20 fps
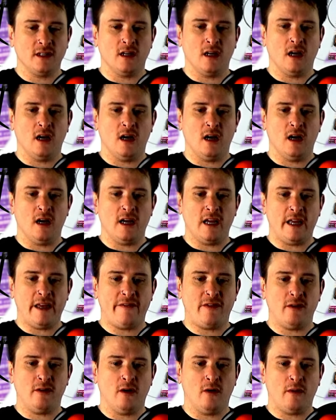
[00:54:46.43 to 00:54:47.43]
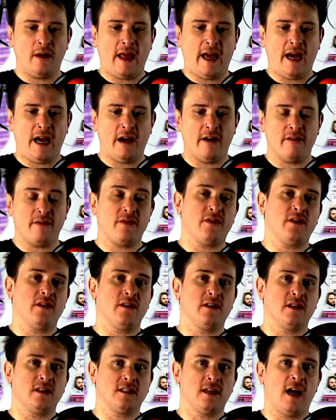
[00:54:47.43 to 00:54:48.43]
if you don't have
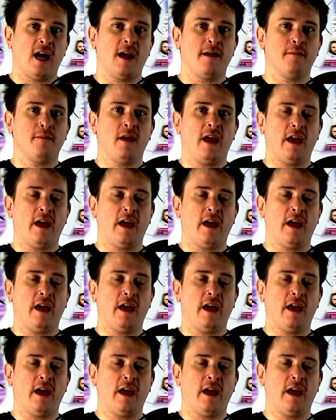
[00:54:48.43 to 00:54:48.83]
the time